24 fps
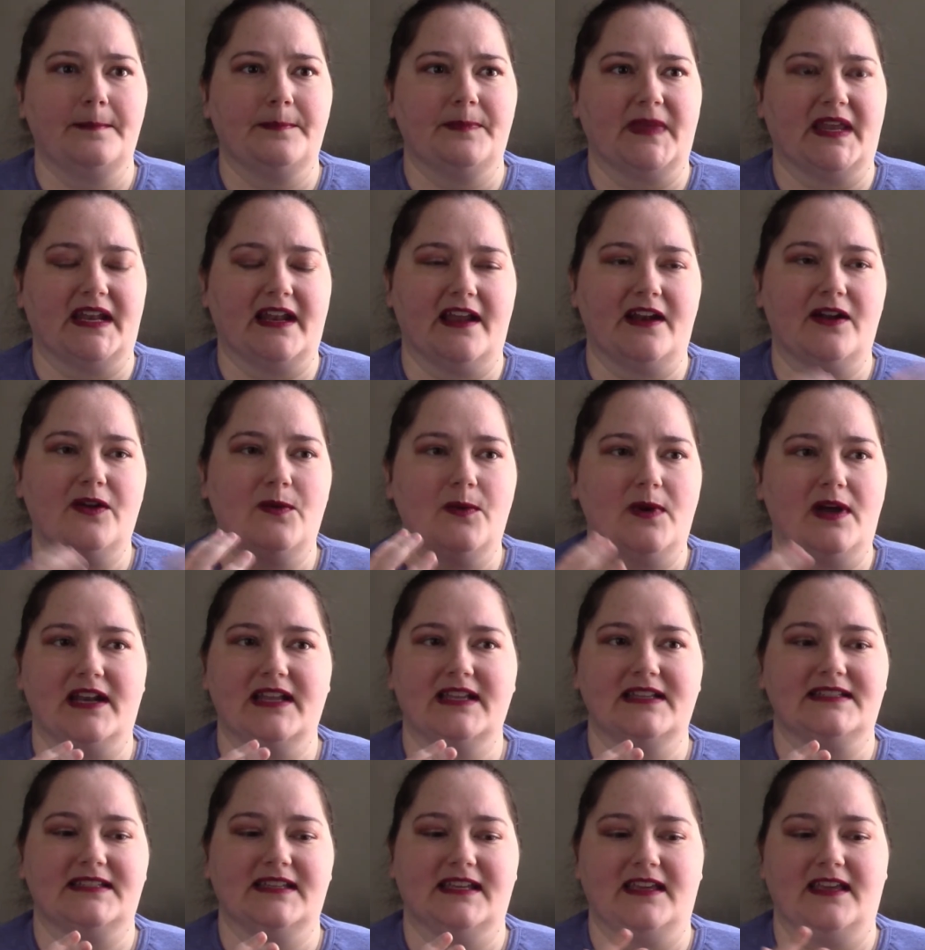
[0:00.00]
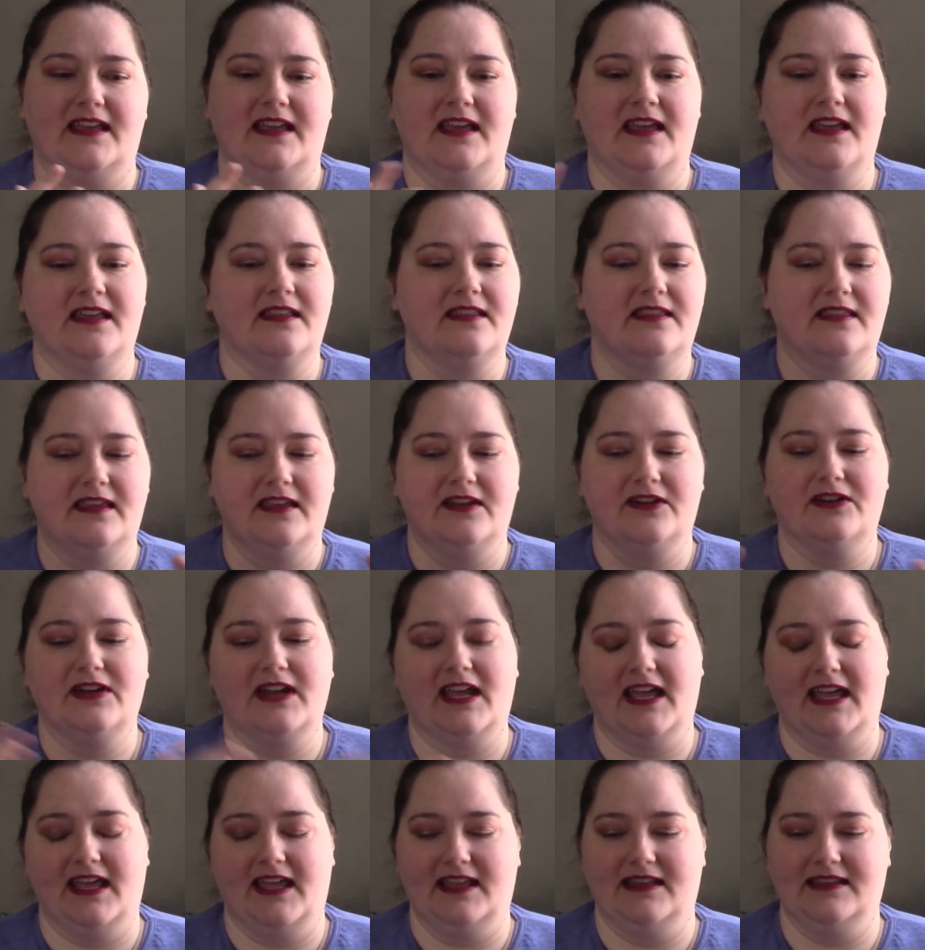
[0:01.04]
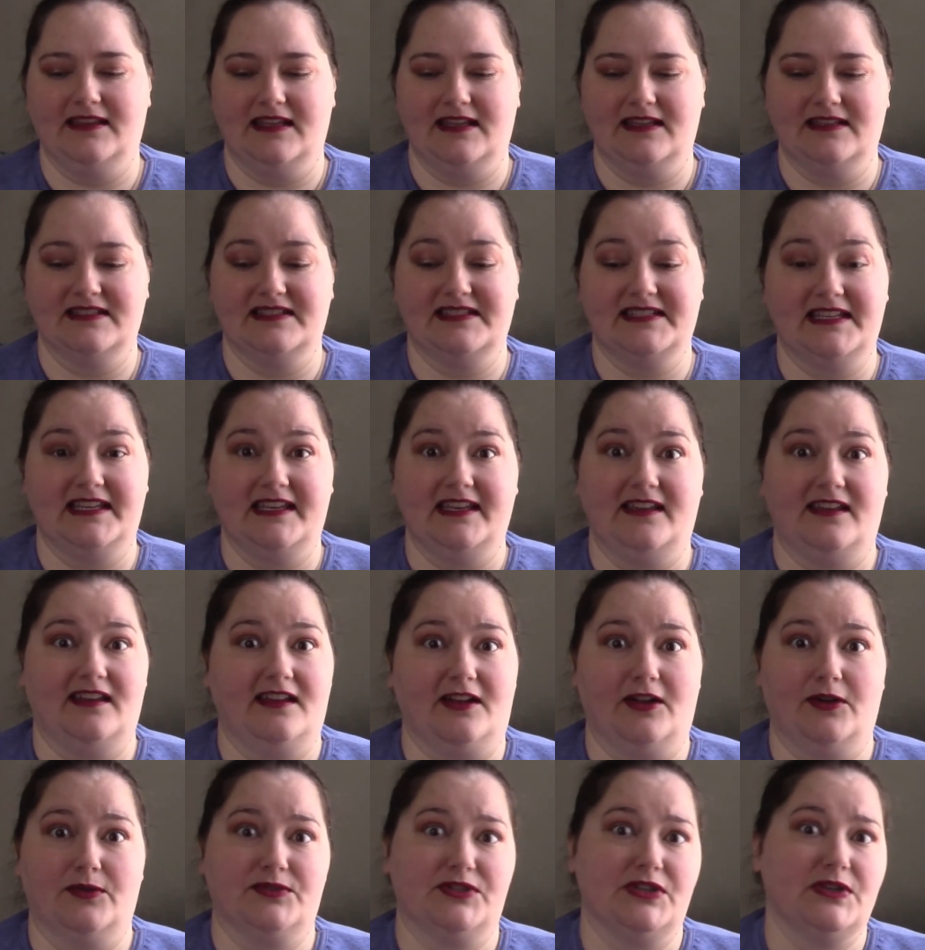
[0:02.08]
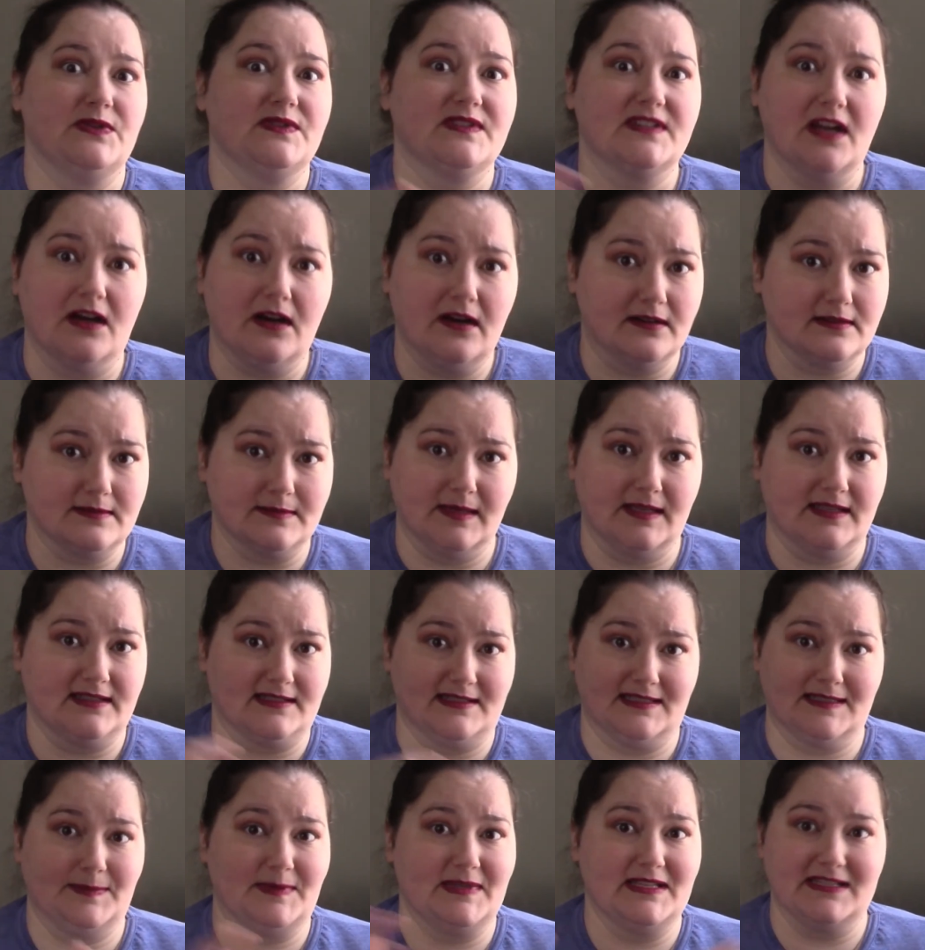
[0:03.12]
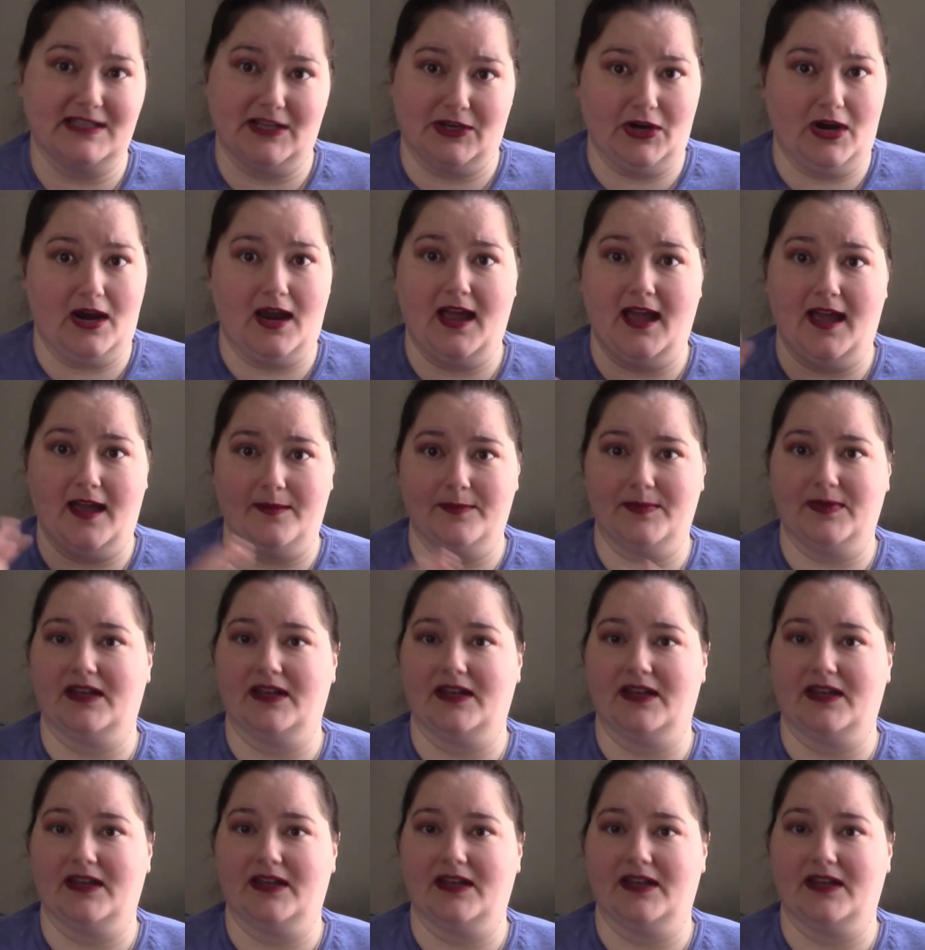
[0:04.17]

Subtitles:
I don't want it to hit the internet and then see, you know, 2 stars because it's a piece of crap.